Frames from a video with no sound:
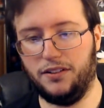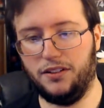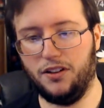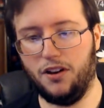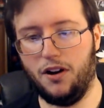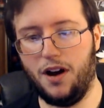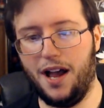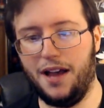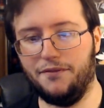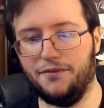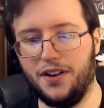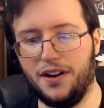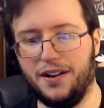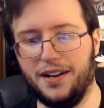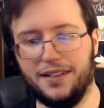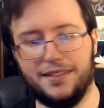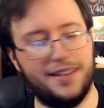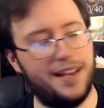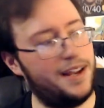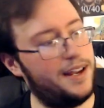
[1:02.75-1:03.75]
So I'm very
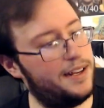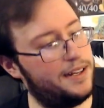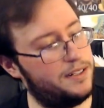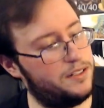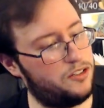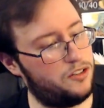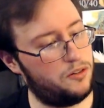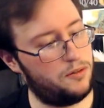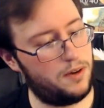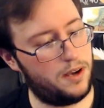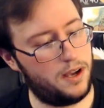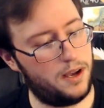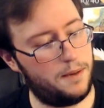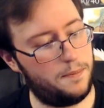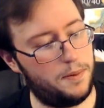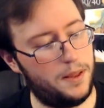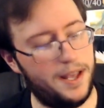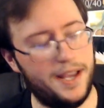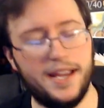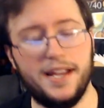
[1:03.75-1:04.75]
excited to uh,
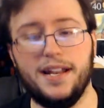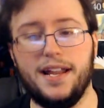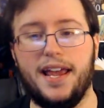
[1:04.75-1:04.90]
play it.